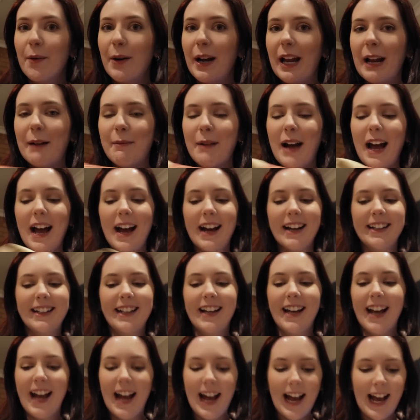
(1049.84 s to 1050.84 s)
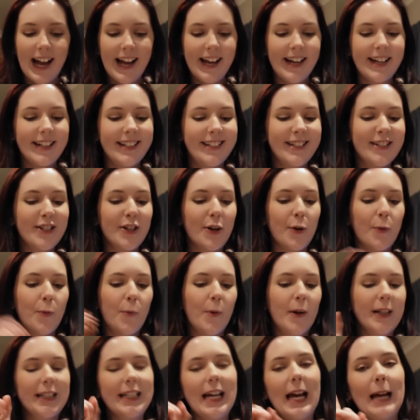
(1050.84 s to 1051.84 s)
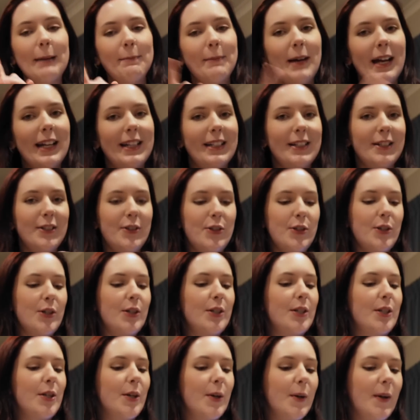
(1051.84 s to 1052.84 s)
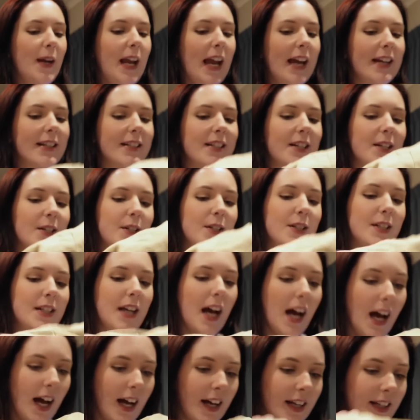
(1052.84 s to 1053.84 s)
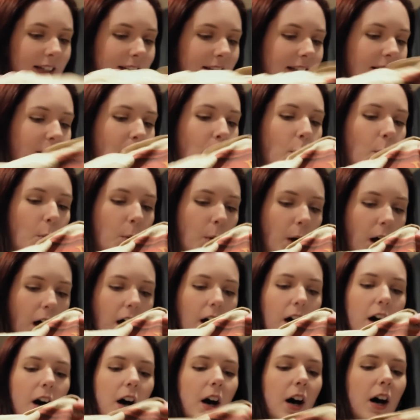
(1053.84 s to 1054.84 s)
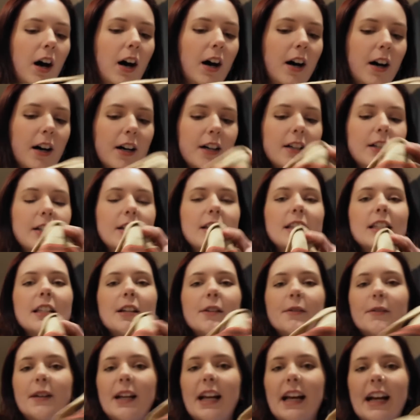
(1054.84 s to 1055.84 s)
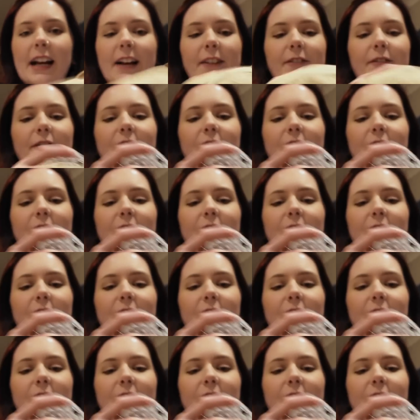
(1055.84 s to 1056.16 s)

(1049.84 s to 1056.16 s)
We are back. And what I managed to get done was, when I can